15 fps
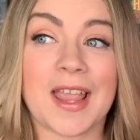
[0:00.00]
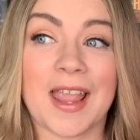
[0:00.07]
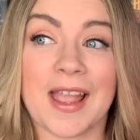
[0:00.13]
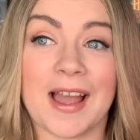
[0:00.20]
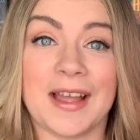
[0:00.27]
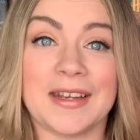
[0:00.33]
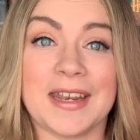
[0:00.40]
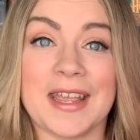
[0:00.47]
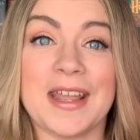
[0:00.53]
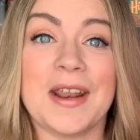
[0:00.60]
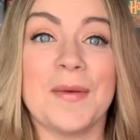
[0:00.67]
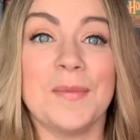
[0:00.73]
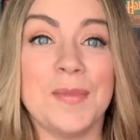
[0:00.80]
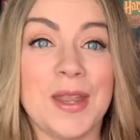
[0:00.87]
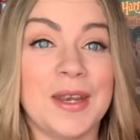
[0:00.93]
and it
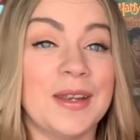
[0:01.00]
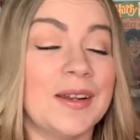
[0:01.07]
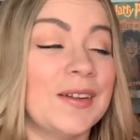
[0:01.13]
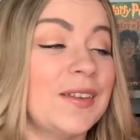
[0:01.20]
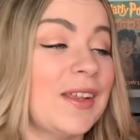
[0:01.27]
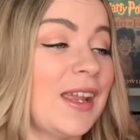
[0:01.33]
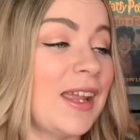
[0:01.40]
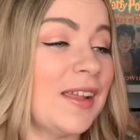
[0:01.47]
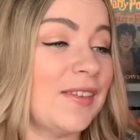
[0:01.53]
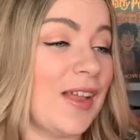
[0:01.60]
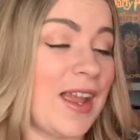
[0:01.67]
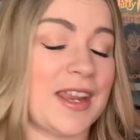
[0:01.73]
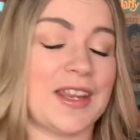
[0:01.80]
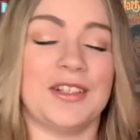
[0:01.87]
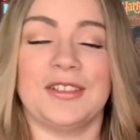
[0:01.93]
immediately,
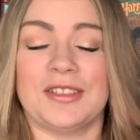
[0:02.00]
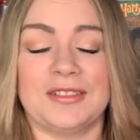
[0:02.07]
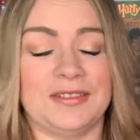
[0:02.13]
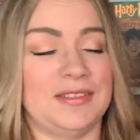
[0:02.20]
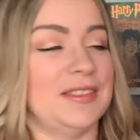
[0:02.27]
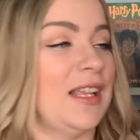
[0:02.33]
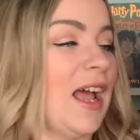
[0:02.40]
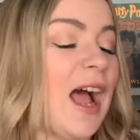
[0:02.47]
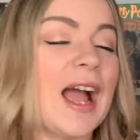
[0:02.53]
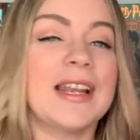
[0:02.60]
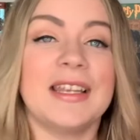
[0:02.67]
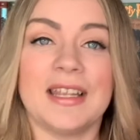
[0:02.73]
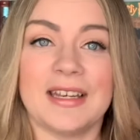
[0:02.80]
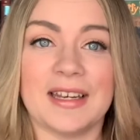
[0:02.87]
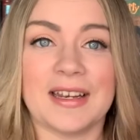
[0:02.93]
like, I
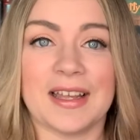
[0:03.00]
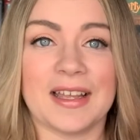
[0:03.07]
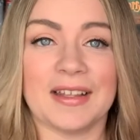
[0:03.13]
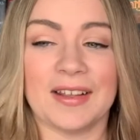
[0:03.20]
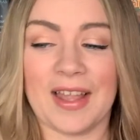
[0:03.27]
needed it.